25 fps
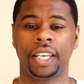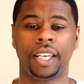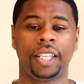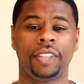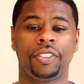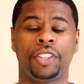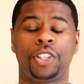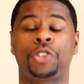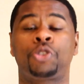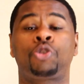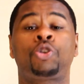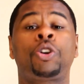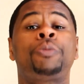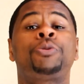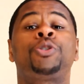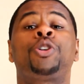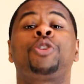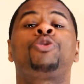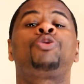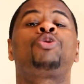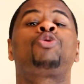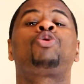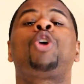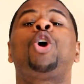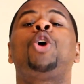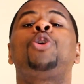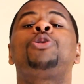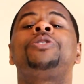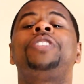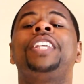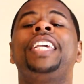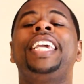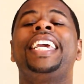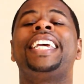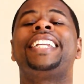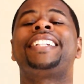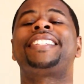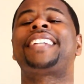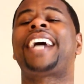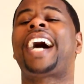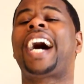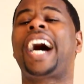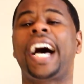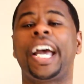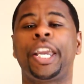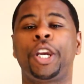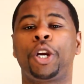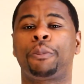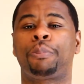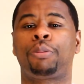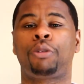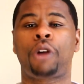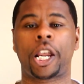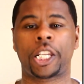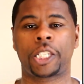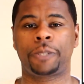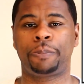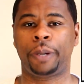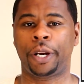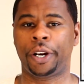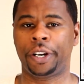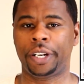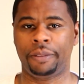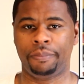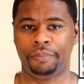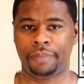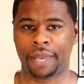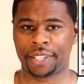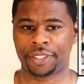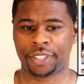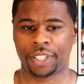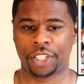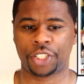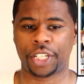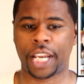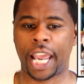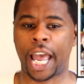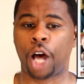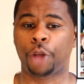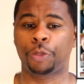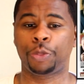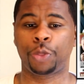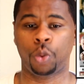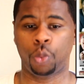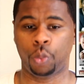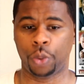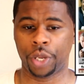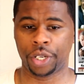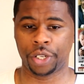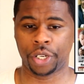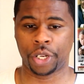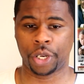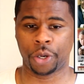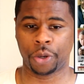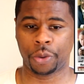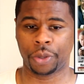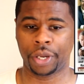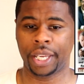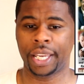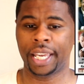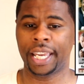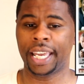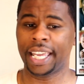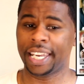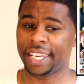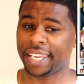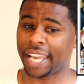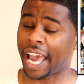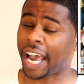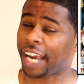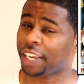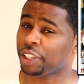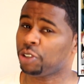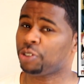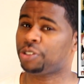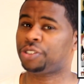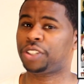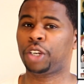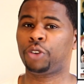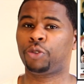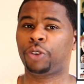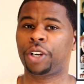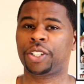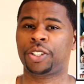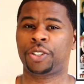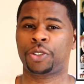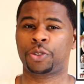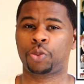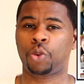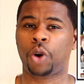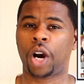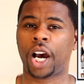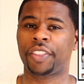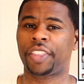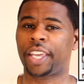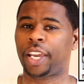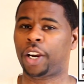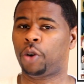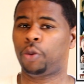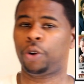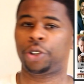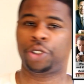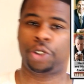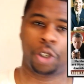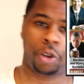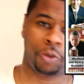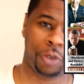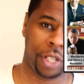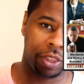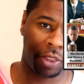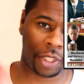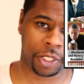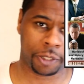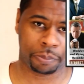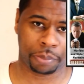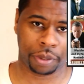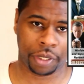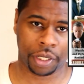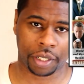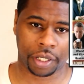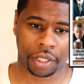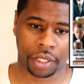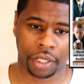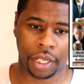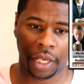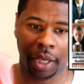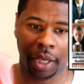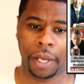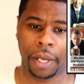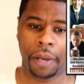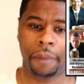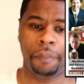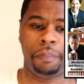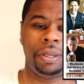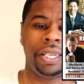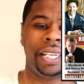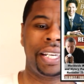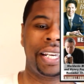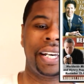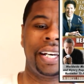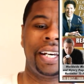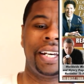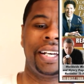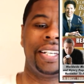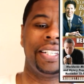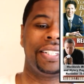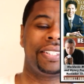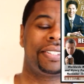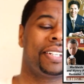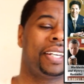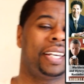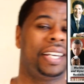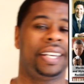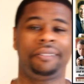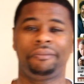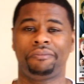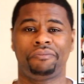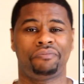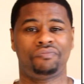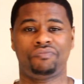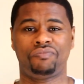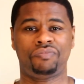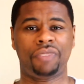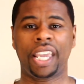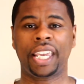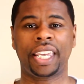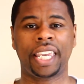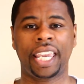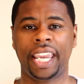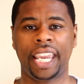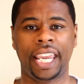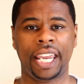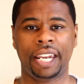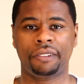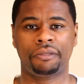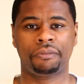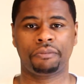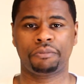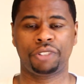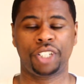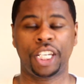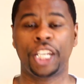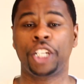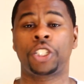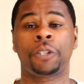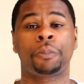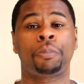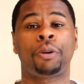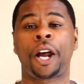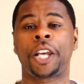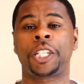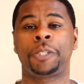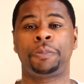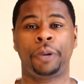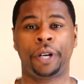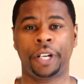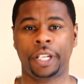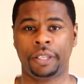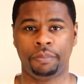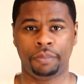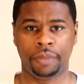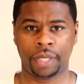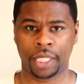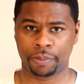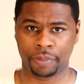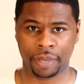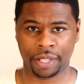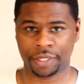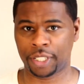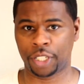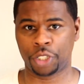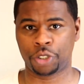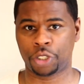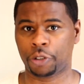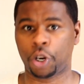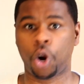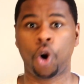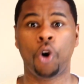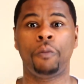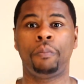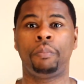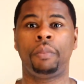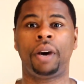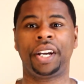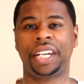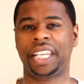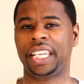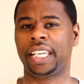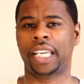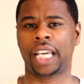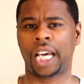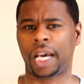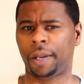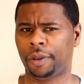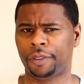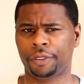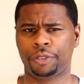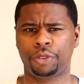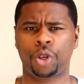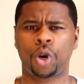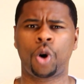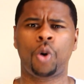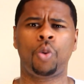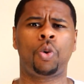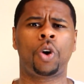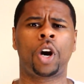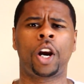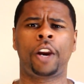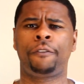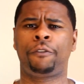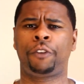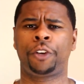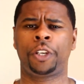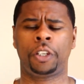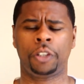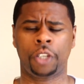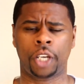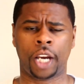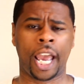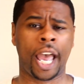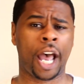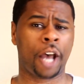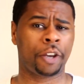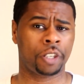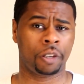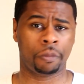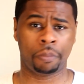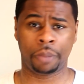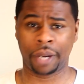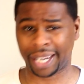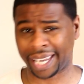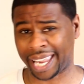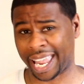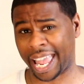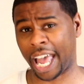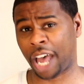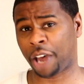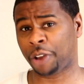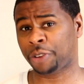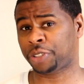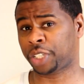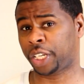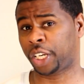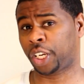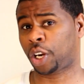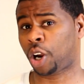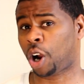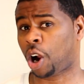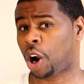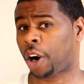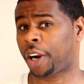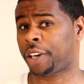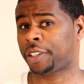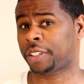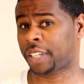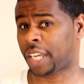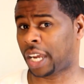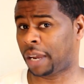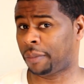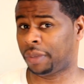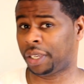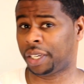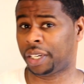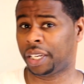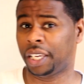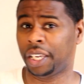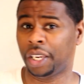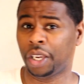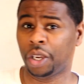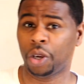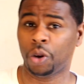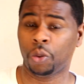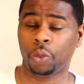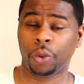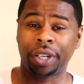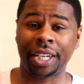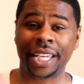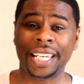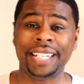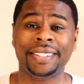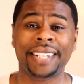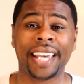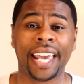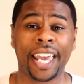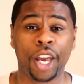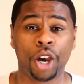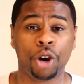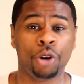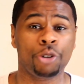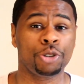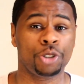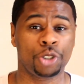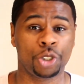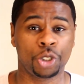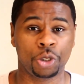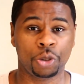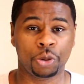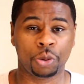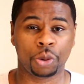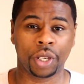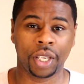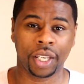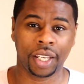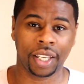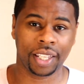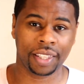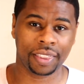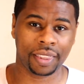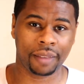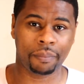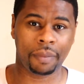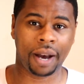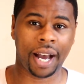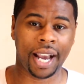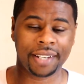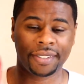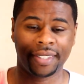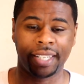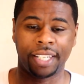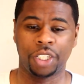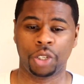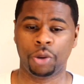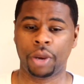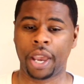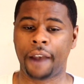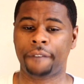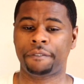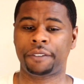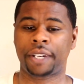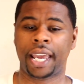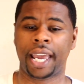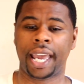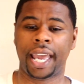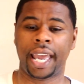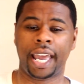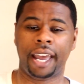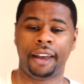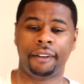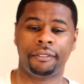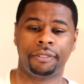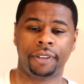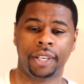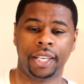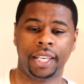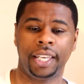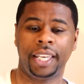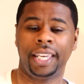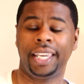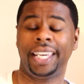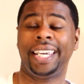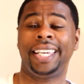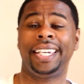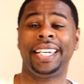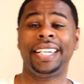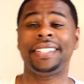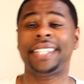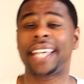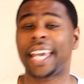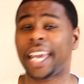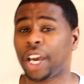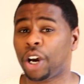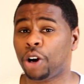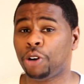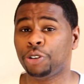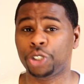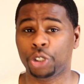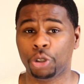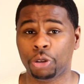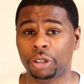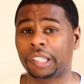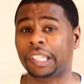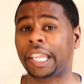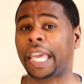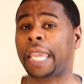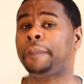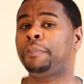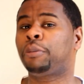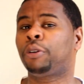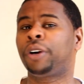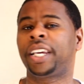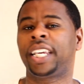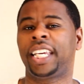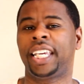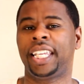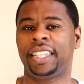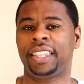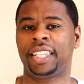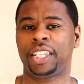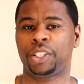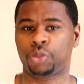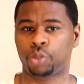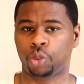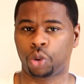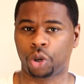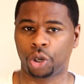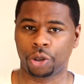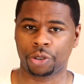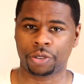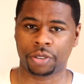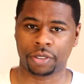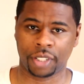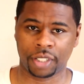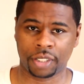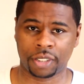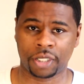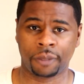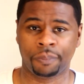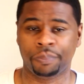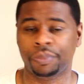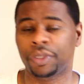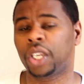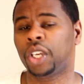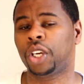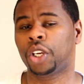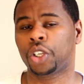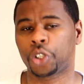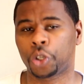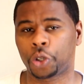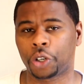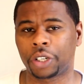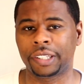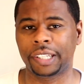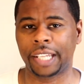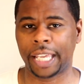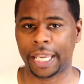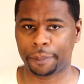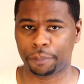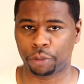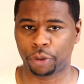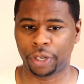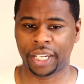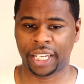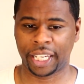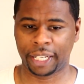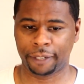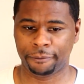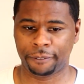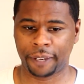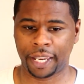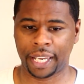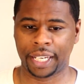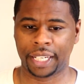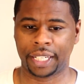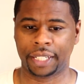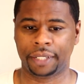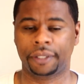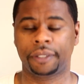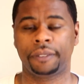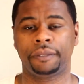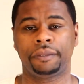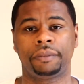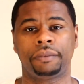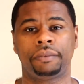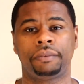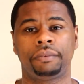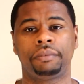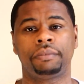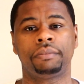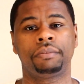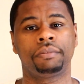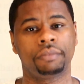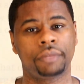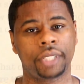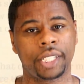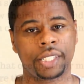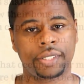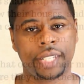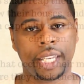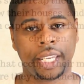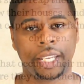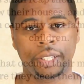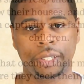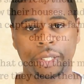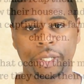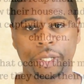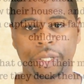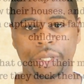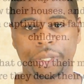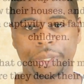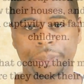The scripture throws the entire prosperity message out the window. Now you see reasons why they don't want you to read this book because they can't teach the prosperity message, oh, money comes, don't worry for your, your big house and car is coming, when he tells you the mindset you have to have. And he tells you laboring in this world system, you're laboring in vain. Let's take a look.